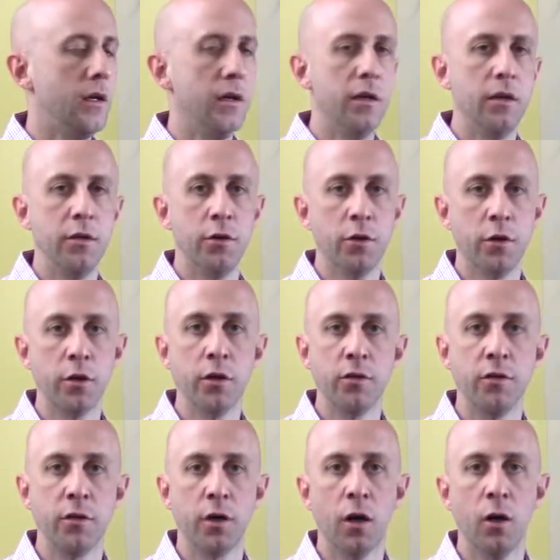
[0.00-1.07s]
you're good
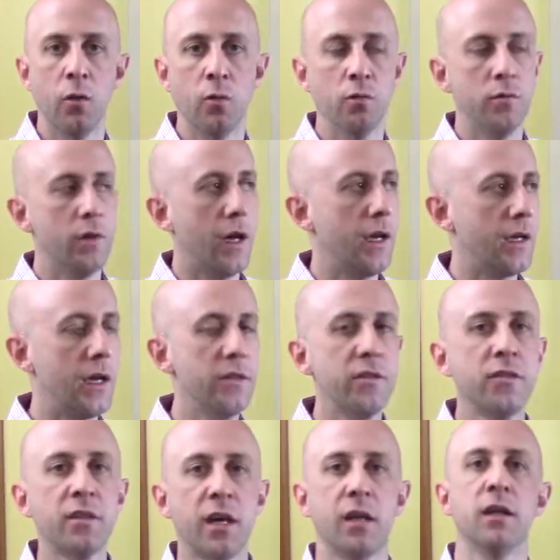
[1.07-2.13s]
to go. I guess
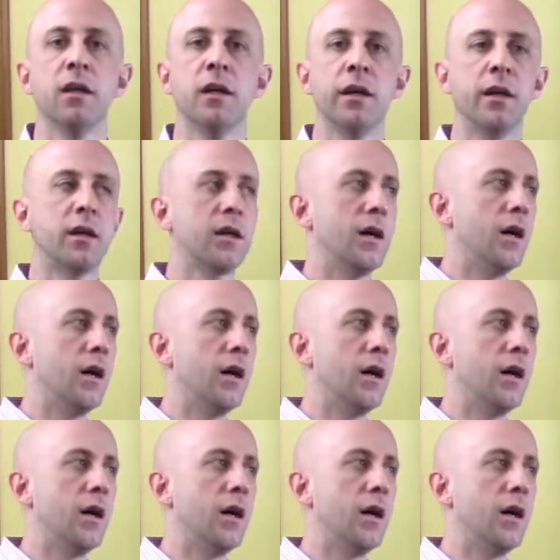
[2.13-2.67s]
it's kind of like